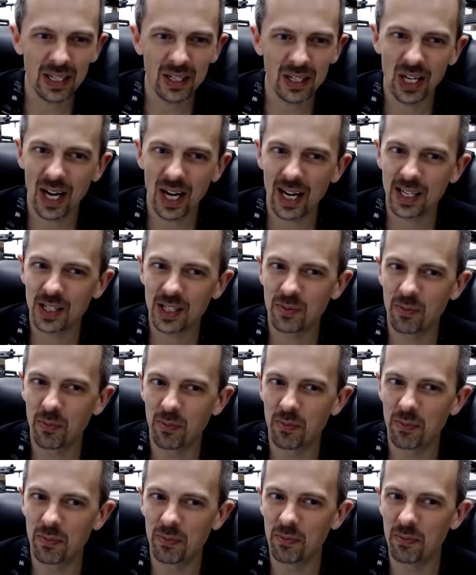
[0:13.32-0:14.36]
attached
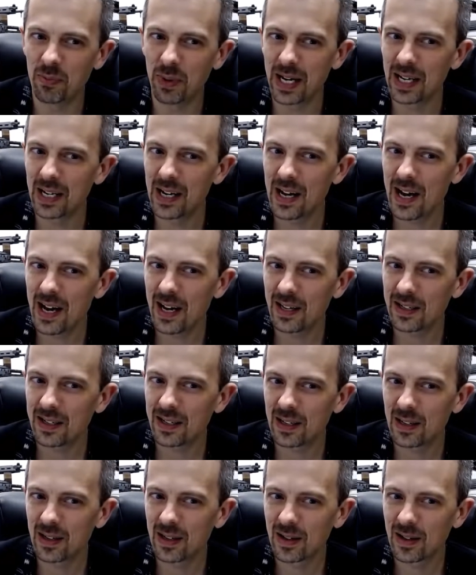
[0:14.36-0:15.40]
bayonet,
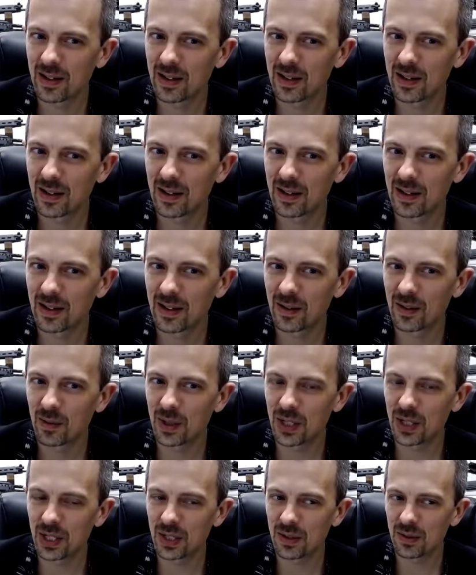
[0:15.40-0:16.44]

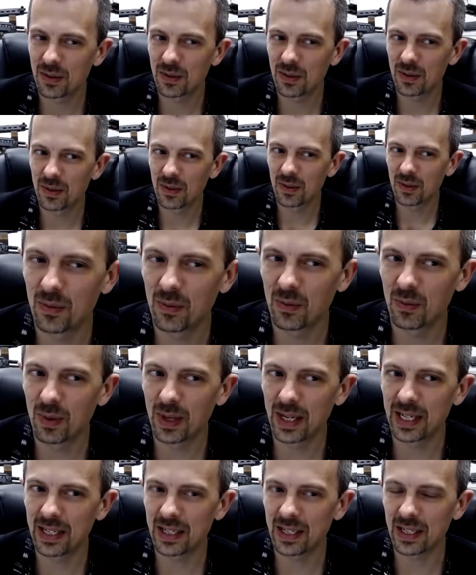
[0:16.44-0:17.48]
which is weird in